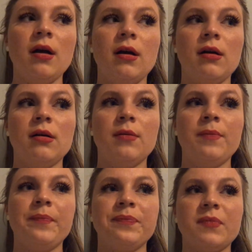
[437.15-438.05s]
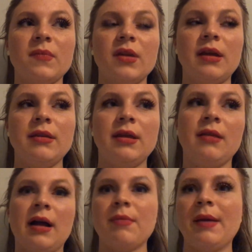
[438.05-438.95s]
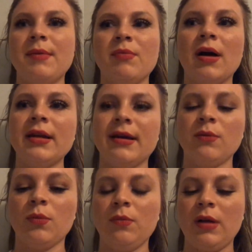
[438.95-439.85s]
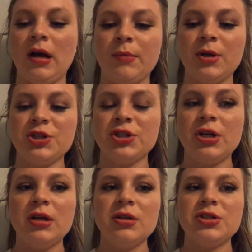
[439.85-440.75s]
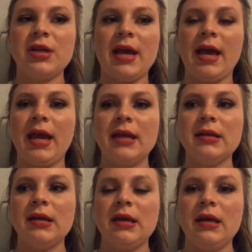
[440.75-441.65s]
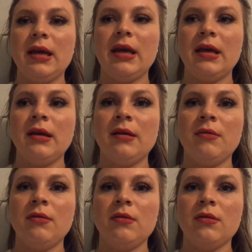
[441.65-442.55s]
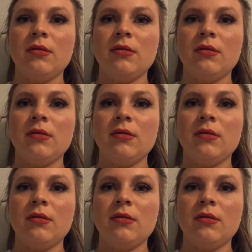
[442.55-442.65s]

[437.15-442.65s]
And then like maybe write down how much she ate, and